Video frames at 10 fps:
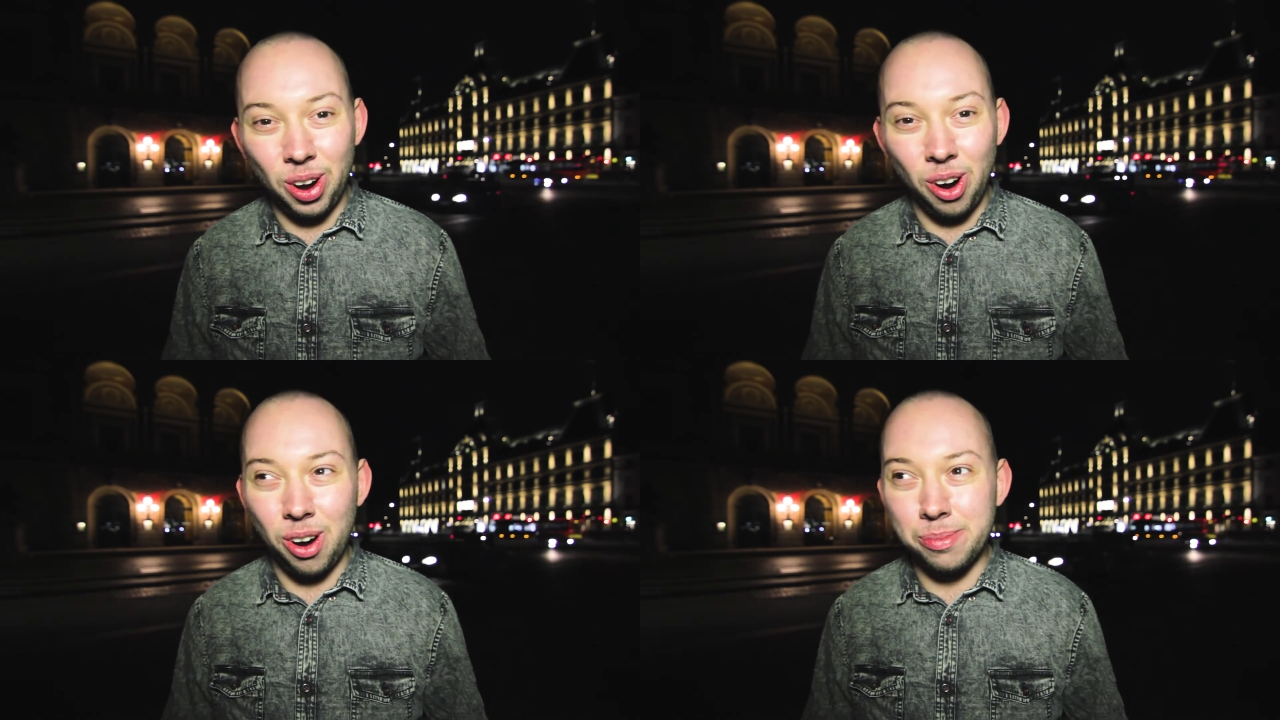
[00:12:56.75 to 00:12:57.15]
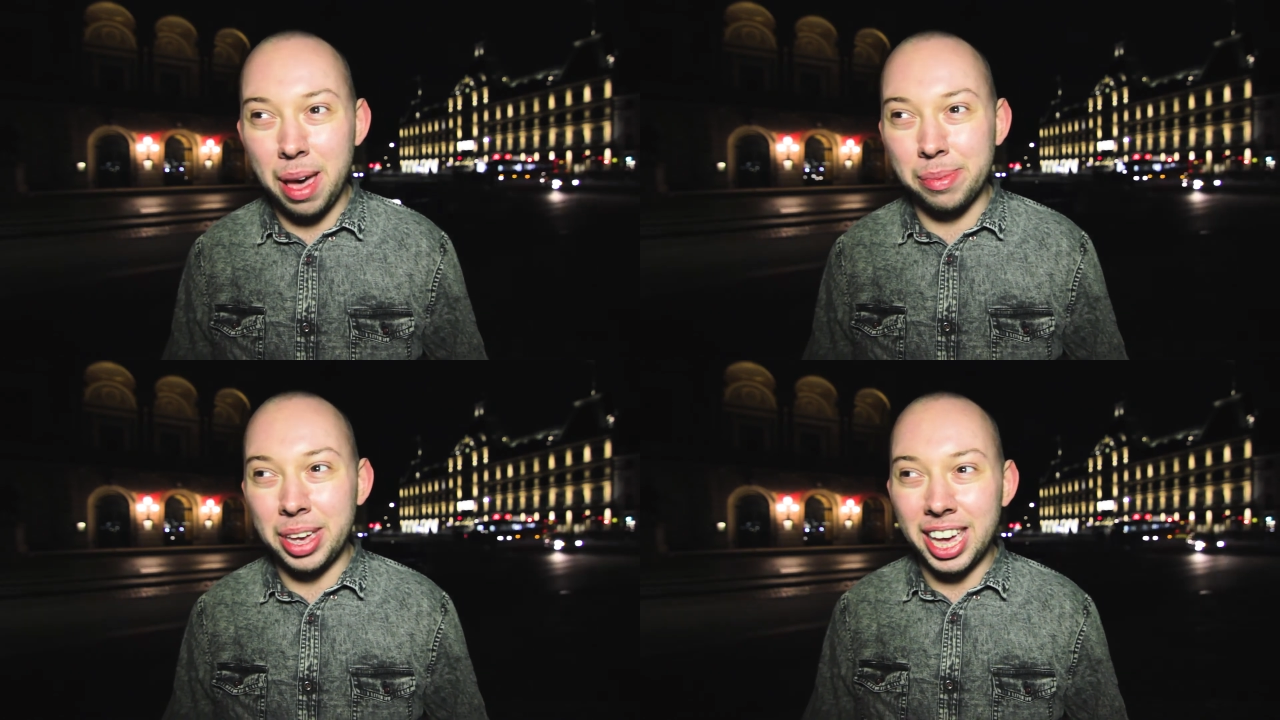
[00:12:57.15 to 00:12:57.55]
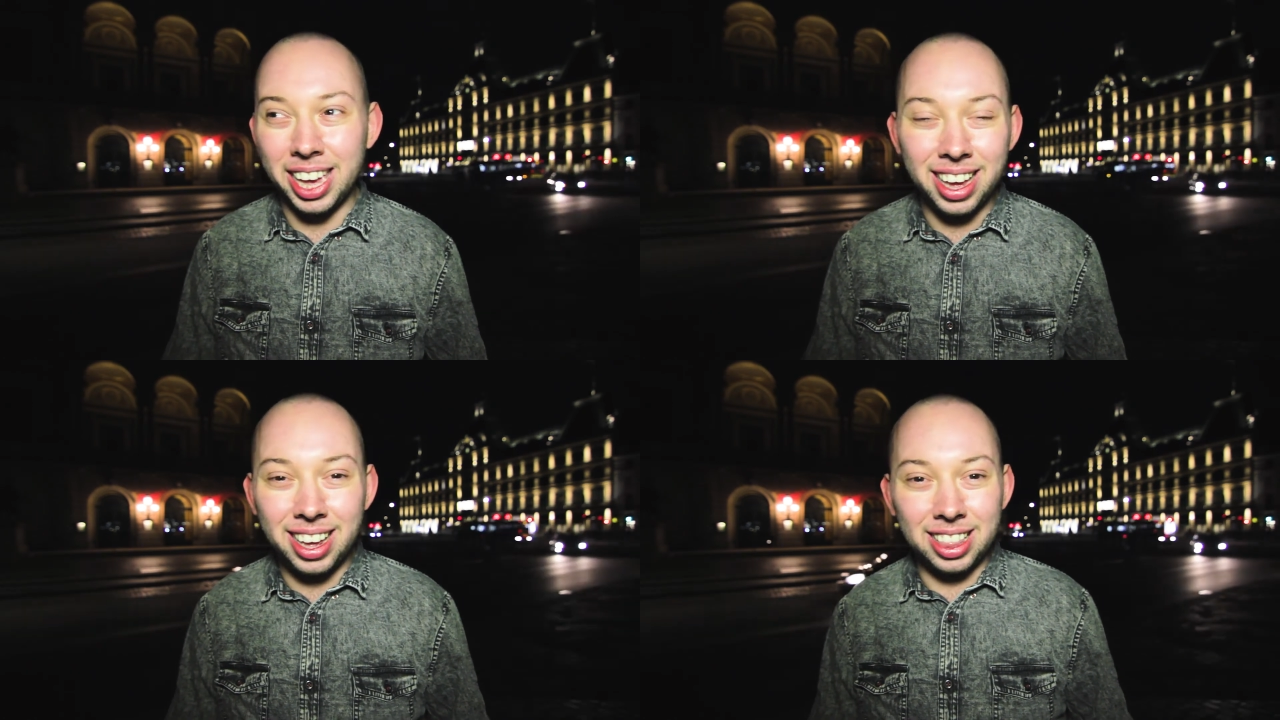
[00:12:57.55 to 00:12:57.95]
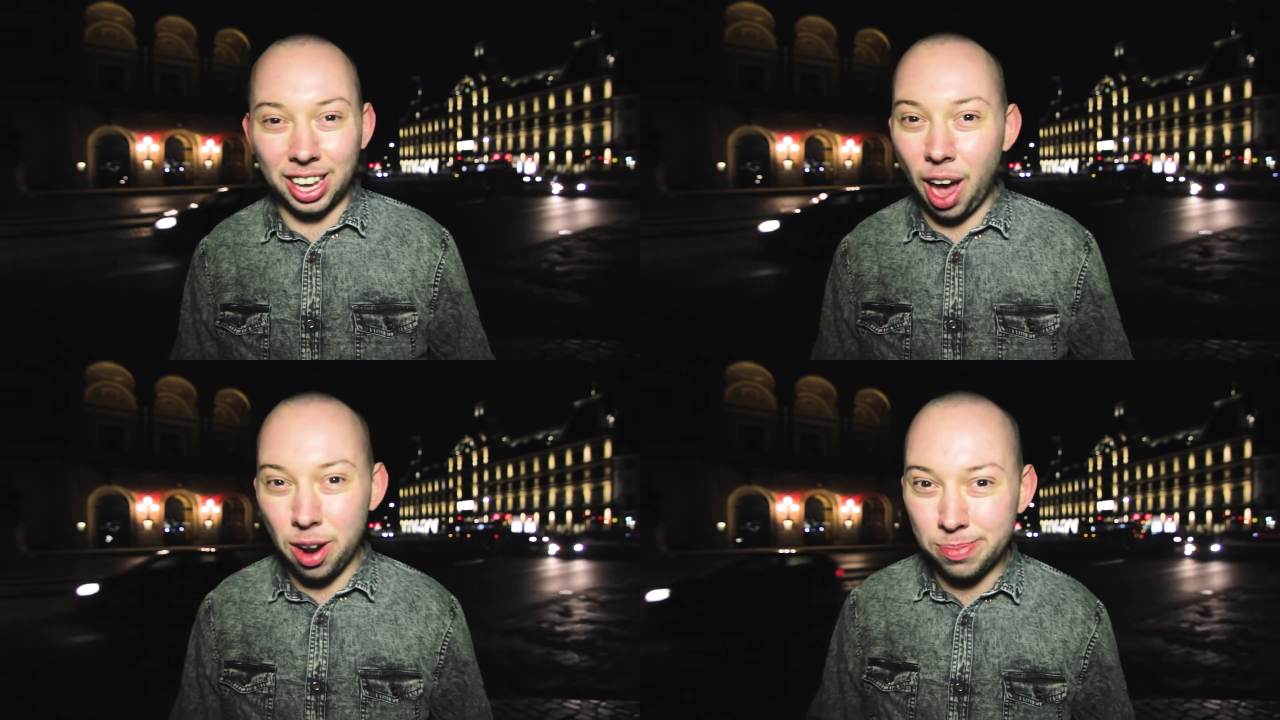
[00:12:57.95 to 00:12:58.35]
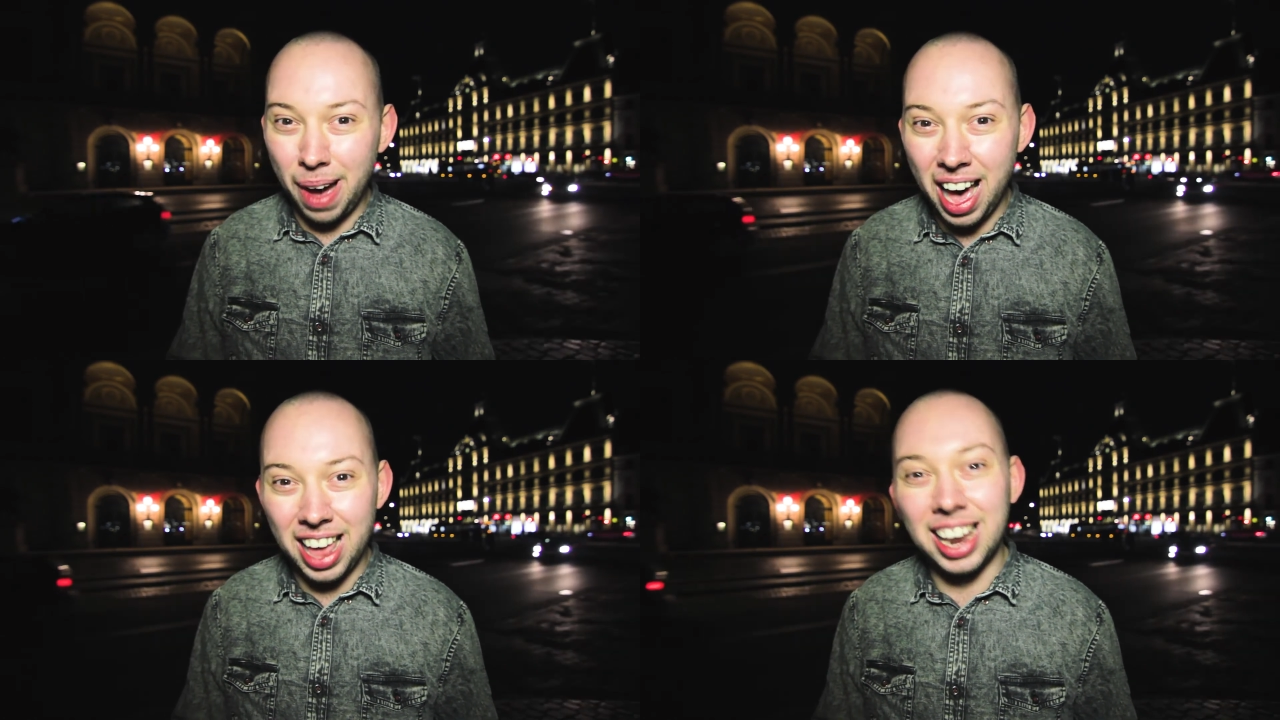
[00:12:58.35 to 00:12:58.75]
or maybe the
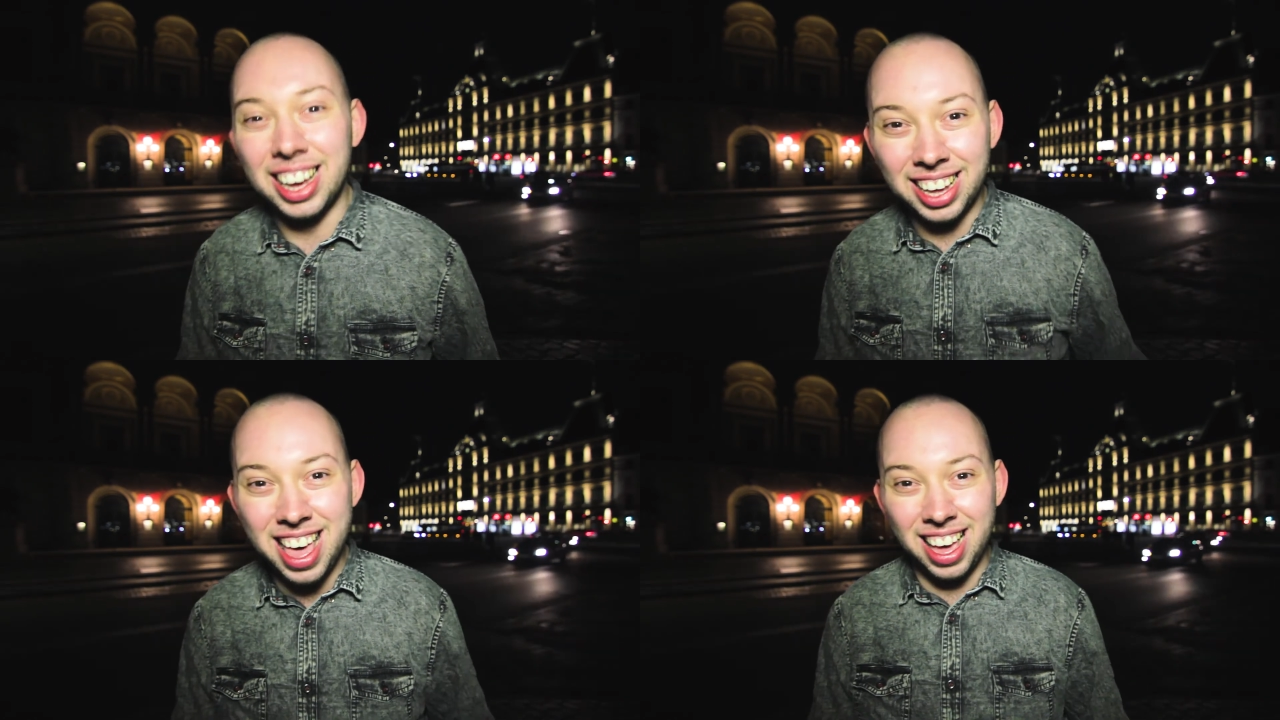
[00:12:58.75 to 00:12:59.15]
co-pilot